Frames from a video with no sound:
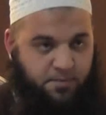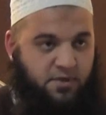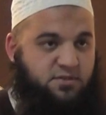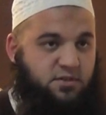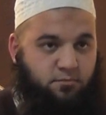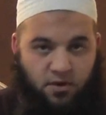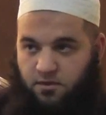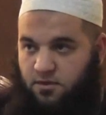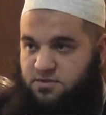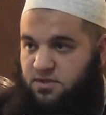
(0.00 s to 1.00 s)
respected
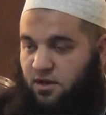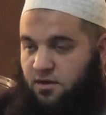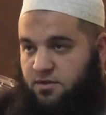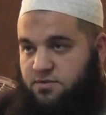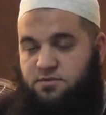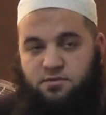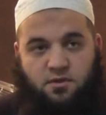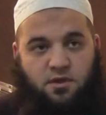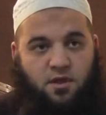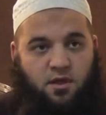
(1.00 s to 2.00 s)
brothers and elders
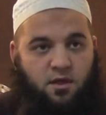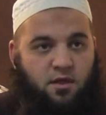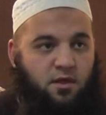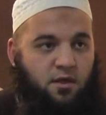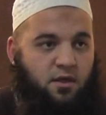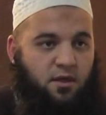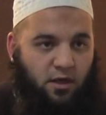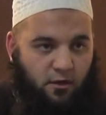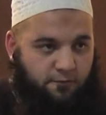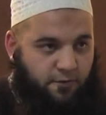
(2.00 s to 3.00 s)

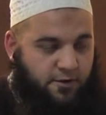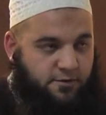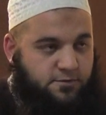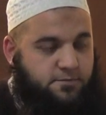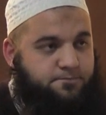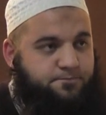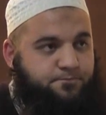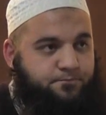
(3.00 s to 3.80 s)
young friends